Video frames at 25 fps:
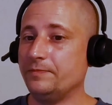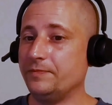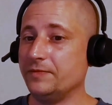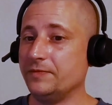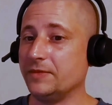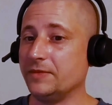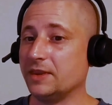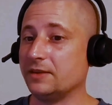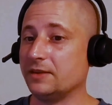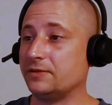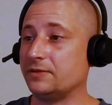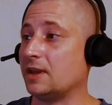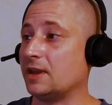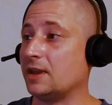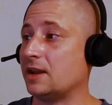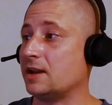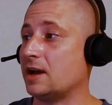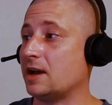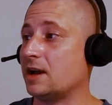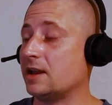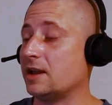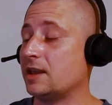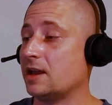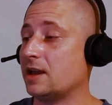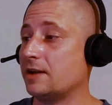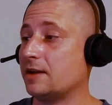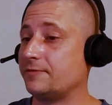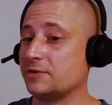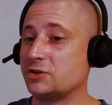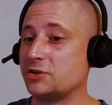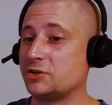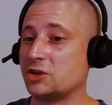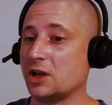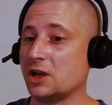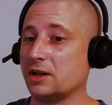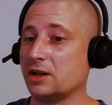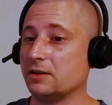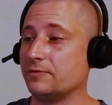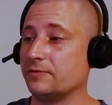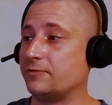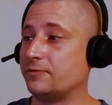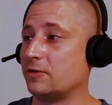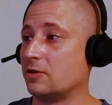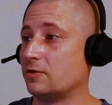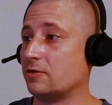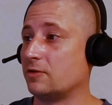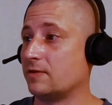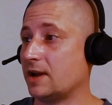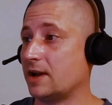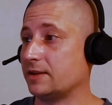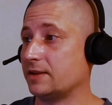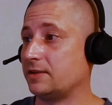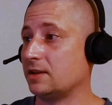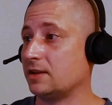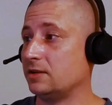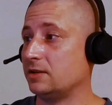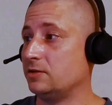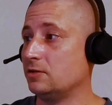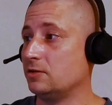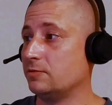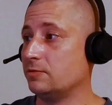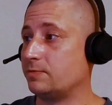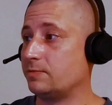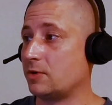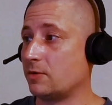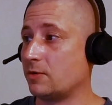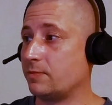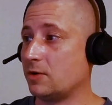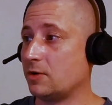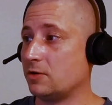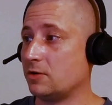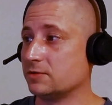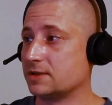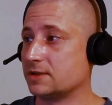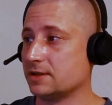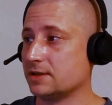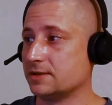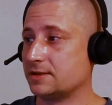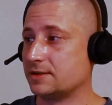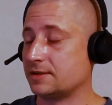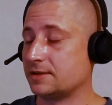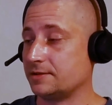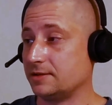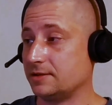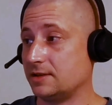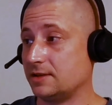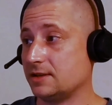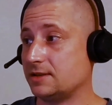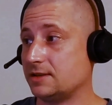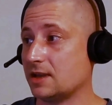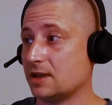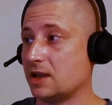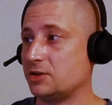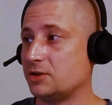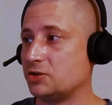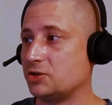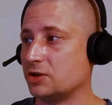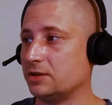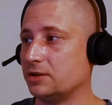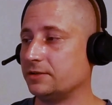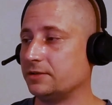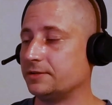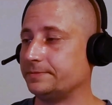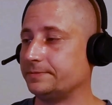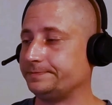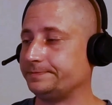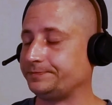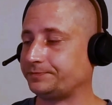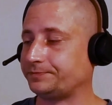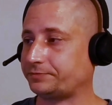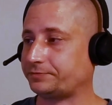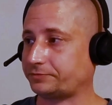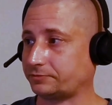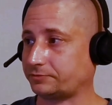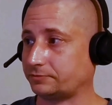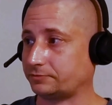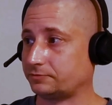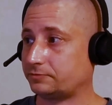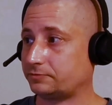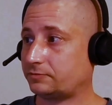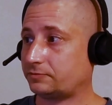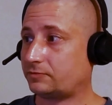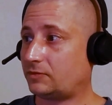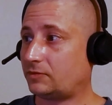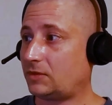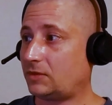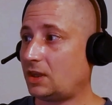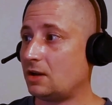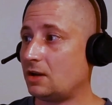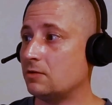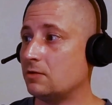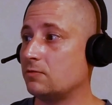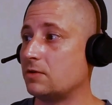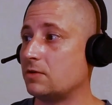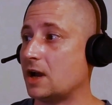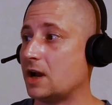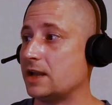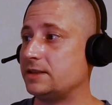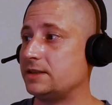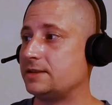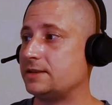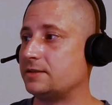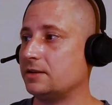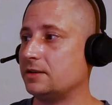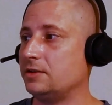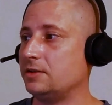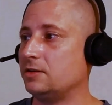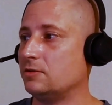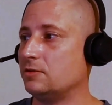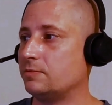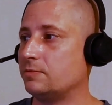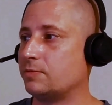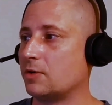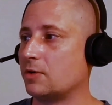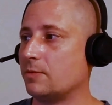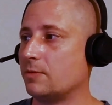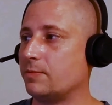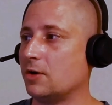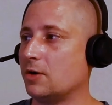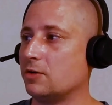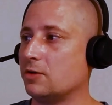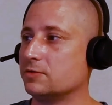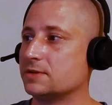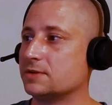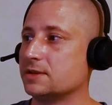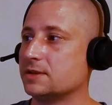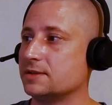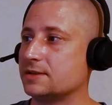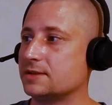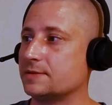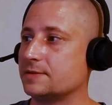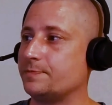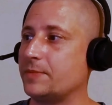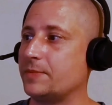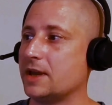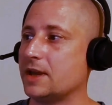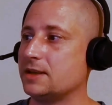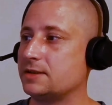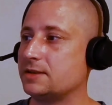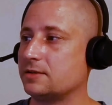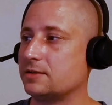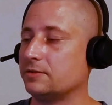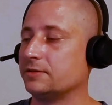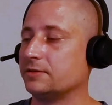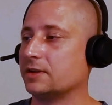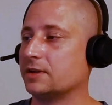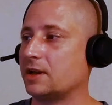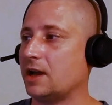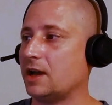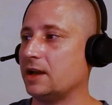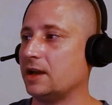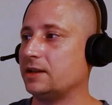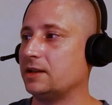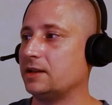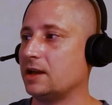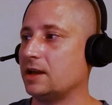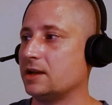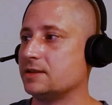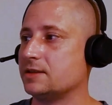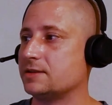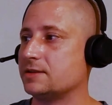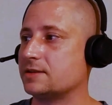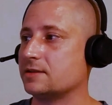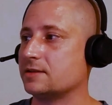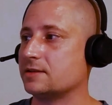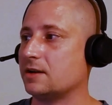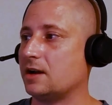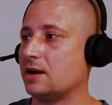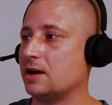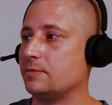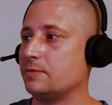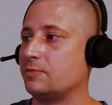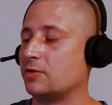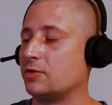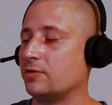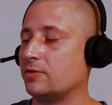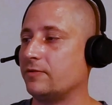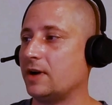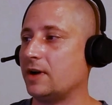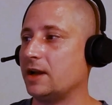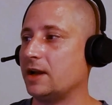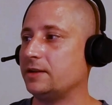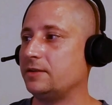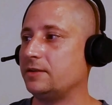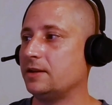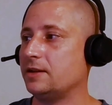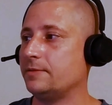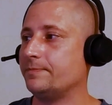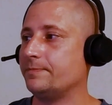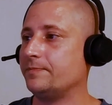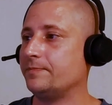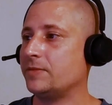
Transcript: Then I have a channel for writing new proposals. This agent writes the new proposals based on the guidelines I provide him.